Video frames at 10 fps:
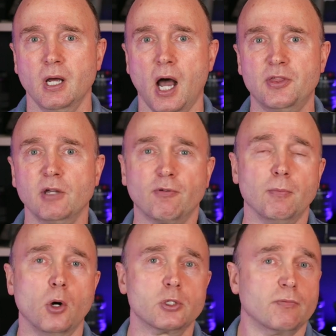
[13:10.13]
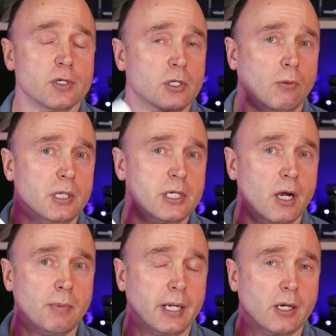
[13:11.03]
I think for most of us, the
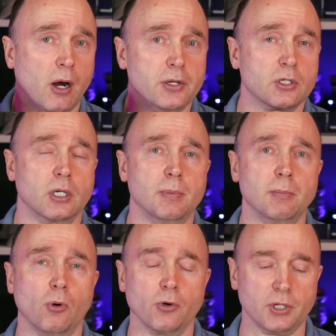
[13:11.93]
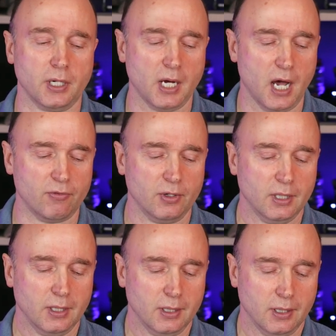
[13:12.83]
1TB card is going to be more than enough.
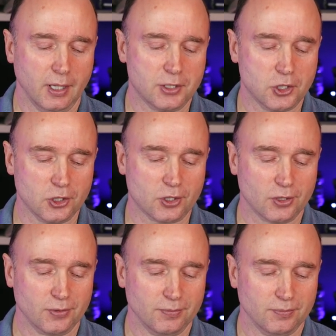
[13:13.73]
It's just,